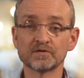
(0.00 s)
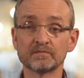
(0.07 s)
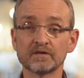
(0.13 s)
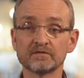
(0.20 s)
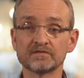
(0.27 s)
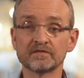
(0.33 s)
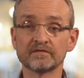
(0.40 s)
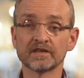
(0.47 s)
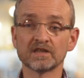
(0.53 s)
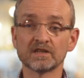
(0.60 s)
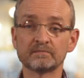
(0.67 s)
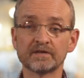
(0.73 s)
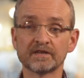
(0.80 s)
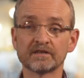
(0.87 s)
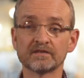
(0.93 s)
you about
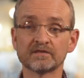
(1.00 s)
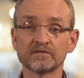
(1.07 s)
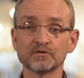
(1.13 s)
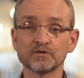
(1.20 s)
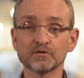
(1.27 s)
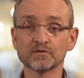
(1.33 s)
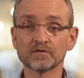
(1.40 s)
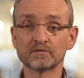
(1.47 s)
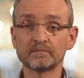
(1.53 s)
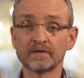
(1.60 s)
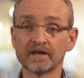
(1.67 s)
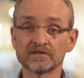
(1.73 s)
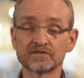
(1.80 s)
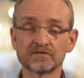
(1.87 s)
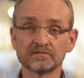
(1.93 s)
developing your
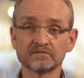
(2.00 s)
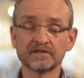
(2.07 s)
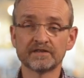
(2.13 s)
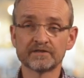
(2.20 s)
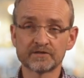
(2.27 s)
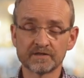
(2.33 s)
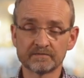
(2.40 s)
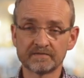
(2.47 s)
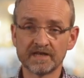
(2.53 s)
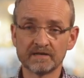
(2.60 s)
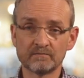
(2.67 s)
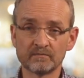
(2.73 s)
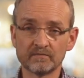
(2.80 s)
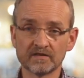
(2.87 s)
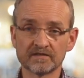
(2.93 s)
personal leadership
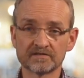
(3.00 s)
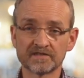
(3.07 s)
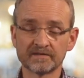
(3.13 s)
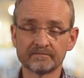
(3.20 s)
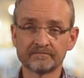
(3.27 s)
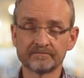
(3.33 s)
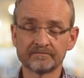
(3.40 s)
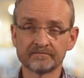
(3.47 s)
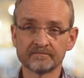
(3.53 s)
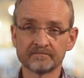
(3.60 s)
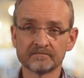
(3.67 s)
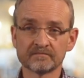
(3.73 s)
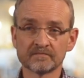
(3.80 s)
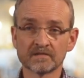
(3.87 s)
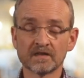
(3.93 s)
capability.
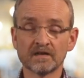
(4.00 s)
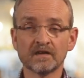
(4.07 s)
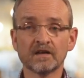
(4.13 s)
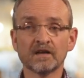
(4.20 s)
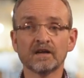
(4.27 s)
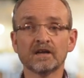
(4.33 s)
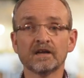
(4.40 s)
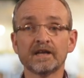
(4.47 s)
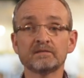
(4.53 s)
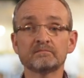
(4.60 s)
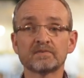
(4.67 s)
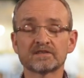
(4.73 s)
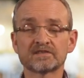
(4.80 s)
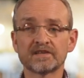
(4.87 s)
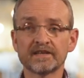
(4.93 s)
In
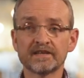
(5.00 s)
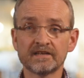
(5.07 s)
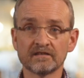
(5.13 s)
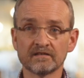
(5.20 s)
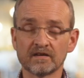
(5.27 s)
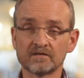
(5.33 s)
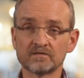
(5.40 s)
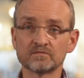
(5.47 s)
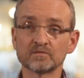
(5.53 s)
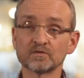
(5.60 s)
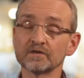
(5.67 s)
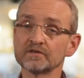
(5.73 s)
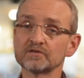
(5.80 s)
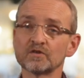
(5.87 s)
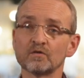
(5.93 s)
particular, I'm
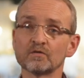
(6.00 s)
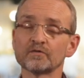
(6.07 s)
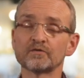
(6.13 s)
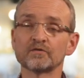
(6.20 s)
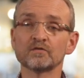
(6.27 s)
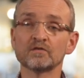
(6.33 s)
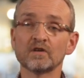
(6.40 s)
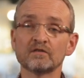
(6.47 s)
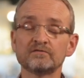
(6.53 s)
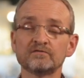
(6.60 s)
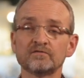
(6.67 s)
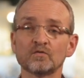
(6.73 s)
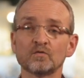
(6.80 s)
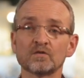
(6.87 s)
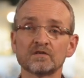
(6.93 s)
going to talk through a
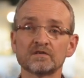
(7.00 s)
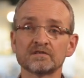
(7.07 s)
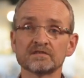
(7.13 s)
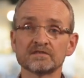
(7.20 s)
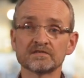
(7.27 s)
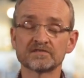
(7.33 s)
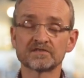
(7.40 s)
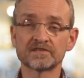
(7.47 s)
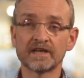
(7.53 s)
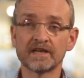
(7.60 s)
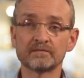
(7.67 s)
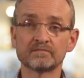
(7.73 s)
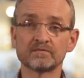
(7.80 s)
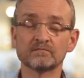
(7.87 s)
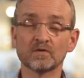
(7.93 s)

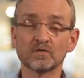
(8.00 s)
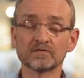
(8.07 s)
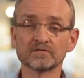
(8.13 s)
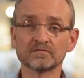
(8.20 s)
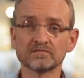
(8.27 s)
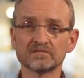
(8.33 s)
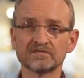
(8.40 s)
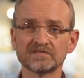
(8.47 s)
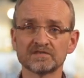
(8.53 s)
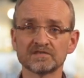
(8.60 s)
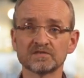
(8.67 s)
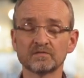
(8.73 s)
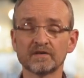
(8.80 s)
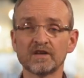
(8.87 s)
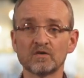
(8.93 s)
4-step model
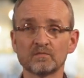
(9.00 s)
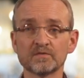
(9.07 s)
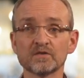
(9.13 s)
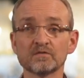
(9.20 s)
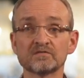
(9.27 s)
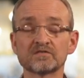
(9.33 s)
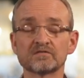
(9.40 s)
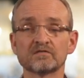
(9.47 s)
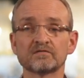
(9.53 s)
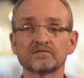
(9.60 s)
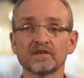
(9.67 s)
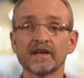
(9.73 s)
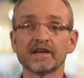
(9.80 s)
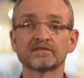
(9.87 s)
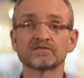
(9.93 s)
that will help you to
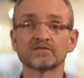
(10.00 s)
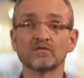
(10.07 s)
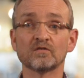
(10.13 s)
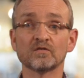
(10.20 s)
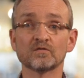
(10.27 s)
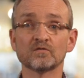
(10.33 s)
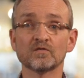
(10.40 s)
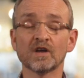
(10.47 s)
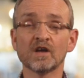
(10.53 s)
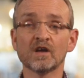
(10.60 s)
reflect on